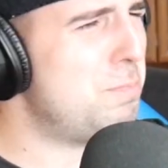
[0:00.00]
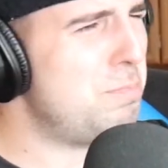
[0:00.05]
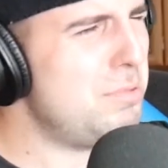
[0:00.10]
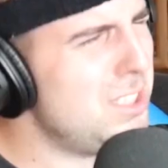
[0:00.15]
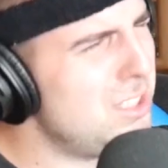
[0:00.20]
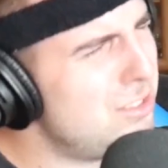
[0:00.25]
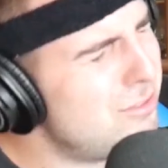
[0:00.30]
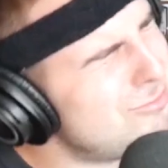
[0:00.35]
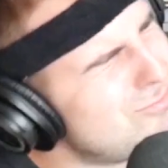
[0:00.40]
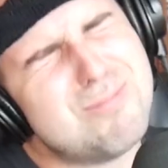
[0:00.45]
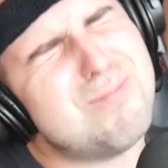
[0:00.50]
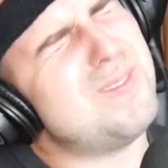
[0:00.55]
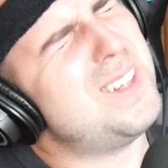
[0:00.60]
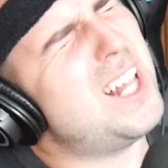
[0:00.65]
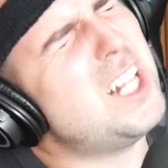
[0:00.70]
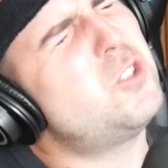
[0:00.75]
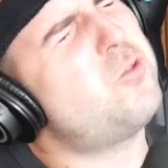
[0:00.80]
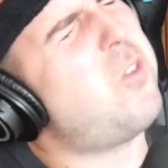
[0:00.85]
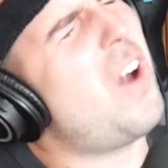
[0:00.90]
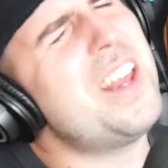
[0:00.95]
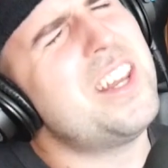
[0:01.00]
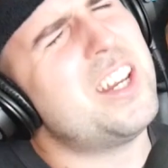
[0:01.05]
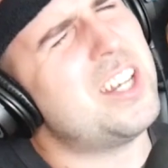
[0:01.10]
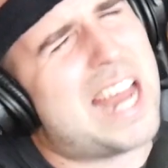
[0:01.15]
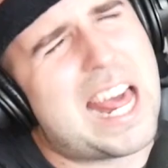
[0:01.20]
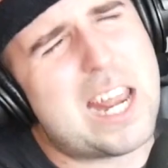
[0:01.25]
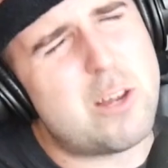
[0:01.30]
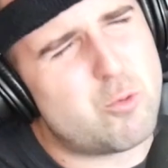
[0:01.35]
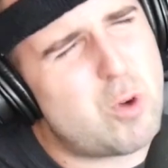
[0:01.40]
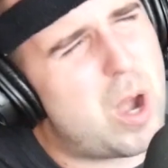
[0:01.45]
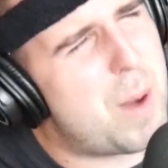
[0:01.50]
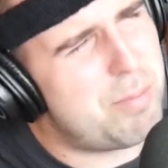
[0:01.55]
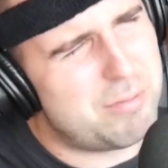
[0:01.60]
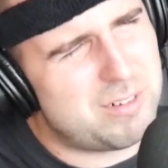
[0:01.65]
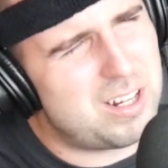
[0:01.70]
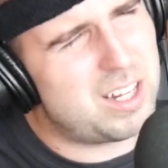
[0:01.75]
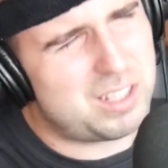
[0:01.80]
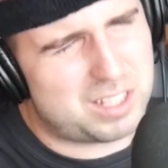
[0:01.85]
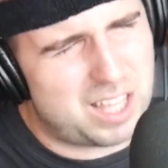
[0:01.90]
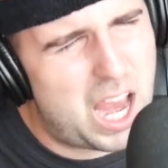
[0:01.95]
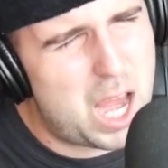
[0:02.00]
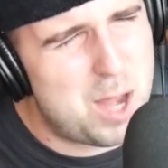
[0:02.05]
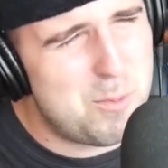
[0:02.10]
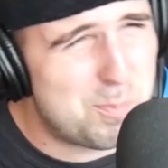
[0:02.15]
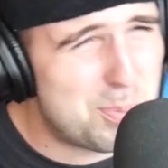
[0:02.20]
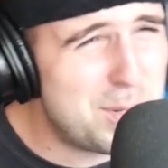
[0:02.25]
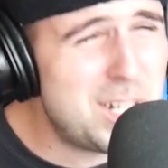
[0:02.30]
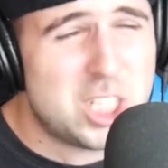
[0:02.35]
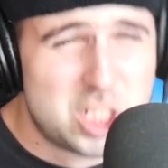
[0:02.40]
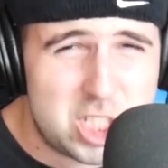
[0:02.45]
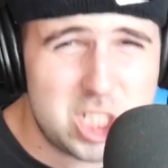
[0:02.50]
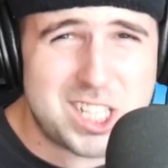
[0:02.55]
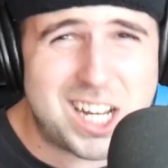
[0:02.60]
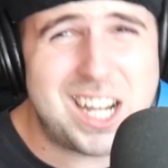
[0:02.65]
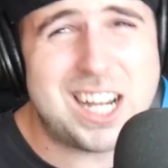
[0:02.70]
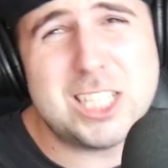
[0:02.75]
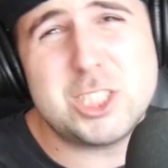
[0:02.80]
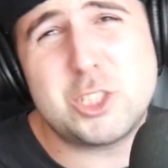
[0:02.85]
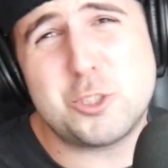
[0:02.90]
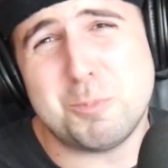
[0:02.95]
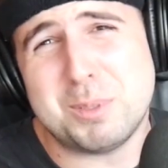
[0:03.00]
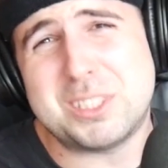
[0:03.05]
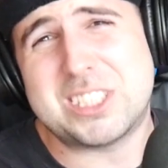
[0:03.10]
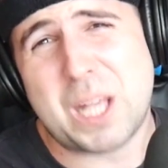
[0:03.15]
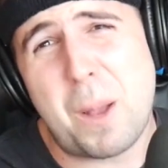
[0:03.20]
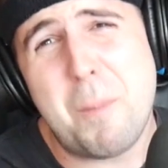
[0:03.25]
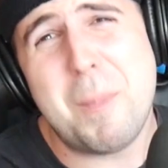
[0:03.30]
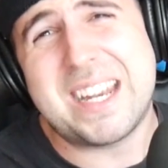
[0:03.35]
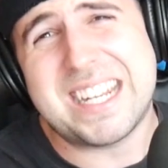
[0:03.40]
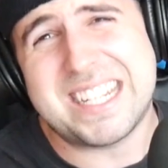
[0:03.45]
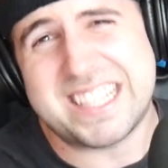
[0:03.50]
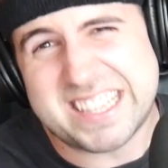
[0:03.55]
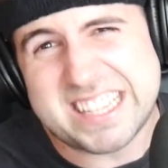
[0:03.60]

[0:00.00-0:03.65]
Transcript: speech. Let's find another rapper. Like, I'm pretty sure there has to be somebody